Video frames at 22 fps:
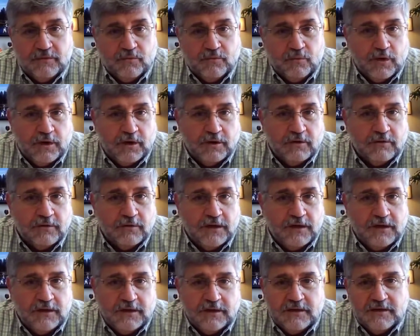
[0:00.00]
where
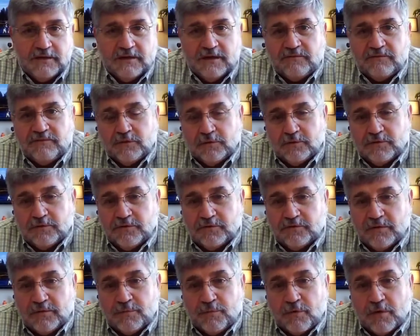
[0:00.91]
they've
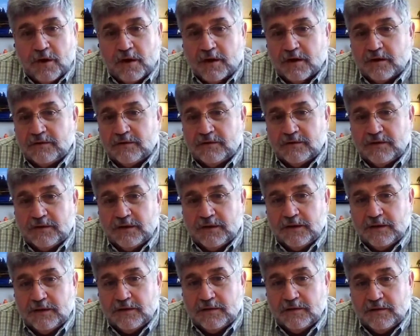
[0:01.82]
tortured the product.
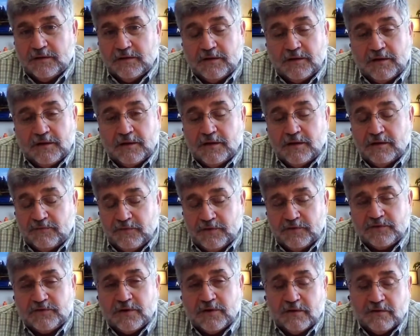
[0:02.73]
And, and if you
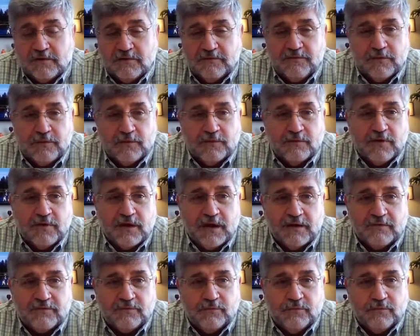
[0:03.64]
saw the
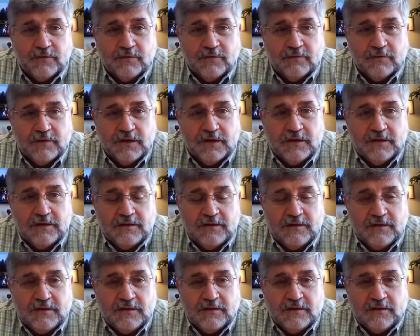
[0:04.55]
photographs where
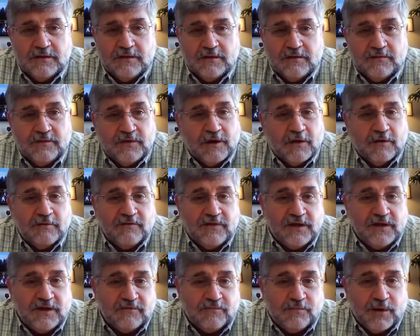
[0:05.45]
uh, the
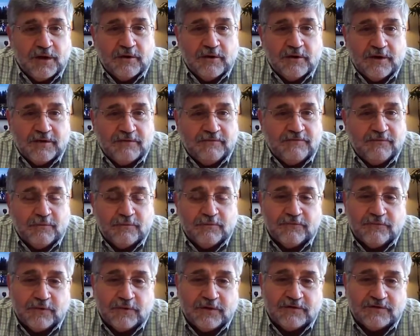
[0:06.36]
RV is buried in four
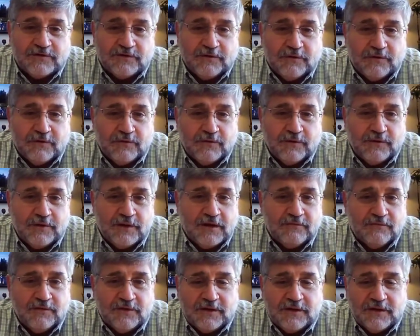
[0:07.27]
foot of snow and
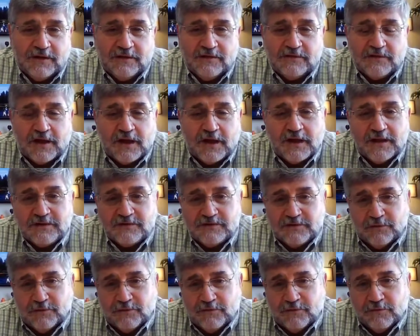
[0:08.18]
everything is iced
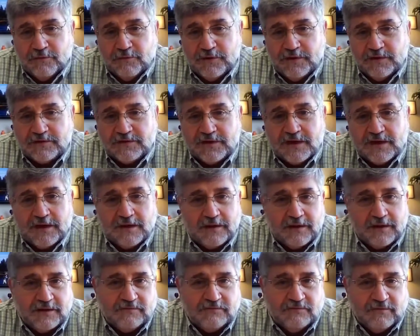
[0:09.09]
over and it's got
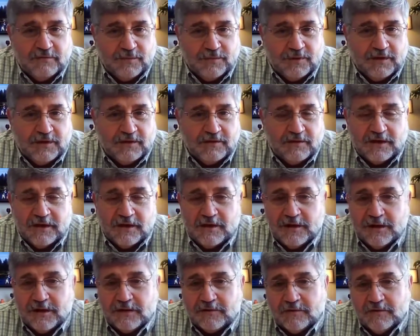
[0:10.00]
ice dripping on the
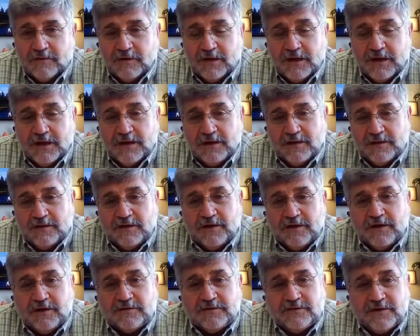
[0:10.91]
connector. The
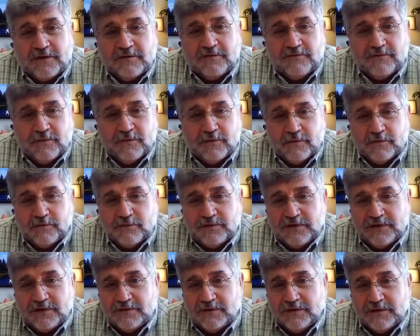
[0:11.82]
next set of photos,
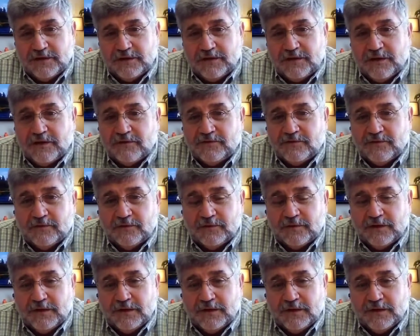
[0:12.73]
he's in the desert.